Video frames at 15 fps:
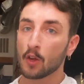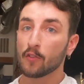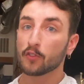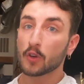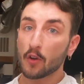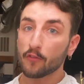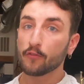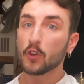For
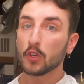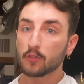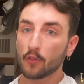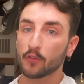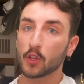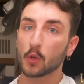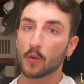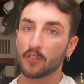our full
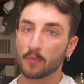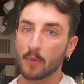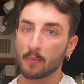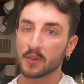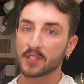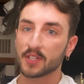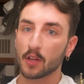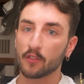review of the memory
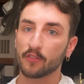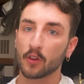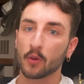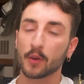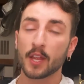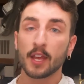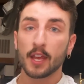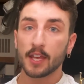cell
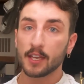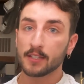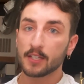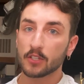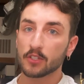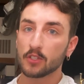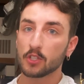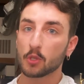phone, in
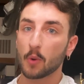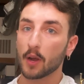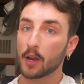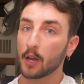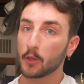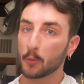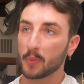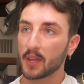addition to our
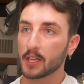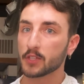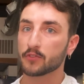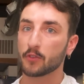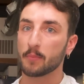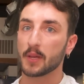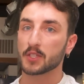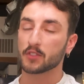other picks for
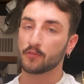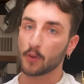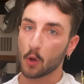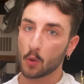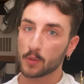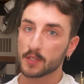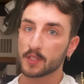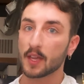best
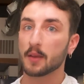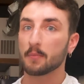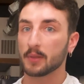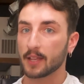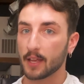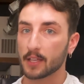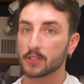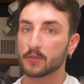phones and
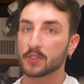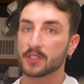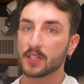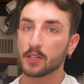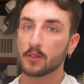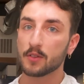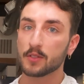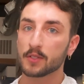plans for
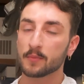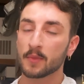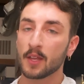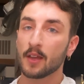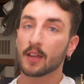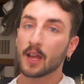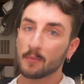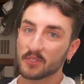seniors,
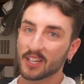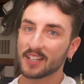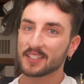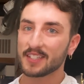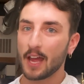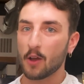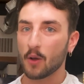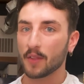come check us
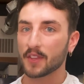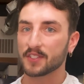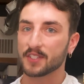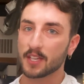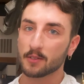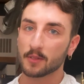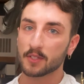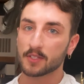out on
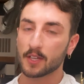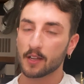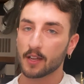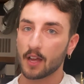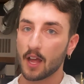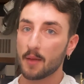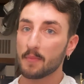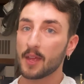
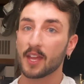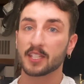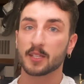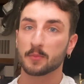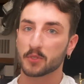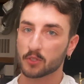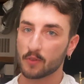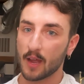theseniorlist.com and
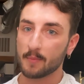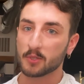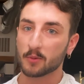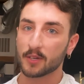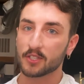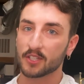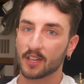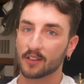subscribe to our
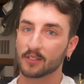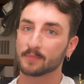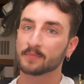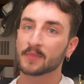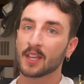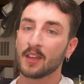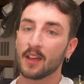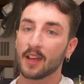channel.
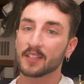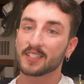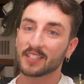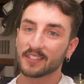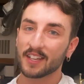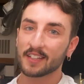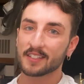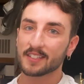Until
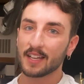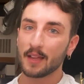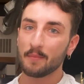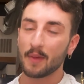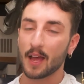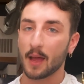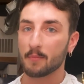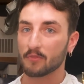next time,
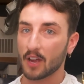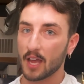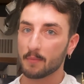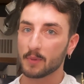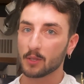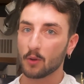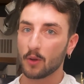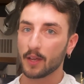I'm Ryan
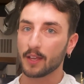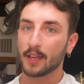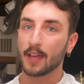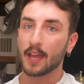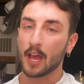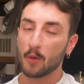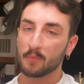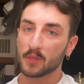Molloy,
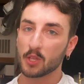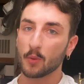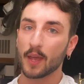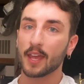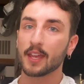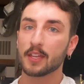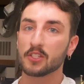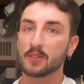helping you
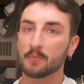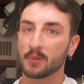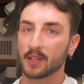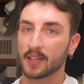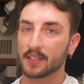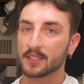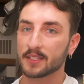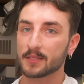age in
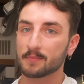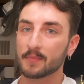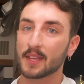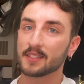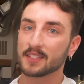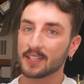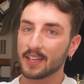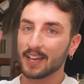place.
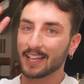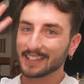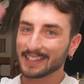See ya.